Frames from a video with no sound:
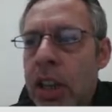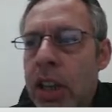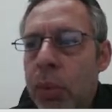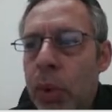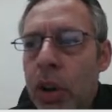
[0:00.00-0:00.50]

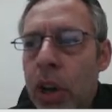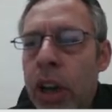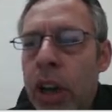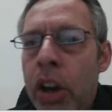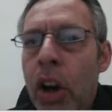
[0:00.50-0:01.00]
we'll call it an
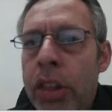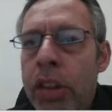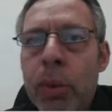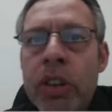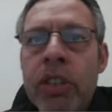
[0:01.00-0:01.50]
other
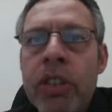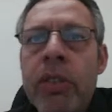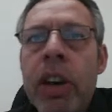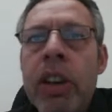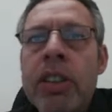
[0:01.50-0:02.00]
switch
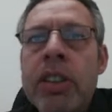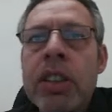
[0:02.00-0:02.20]
device.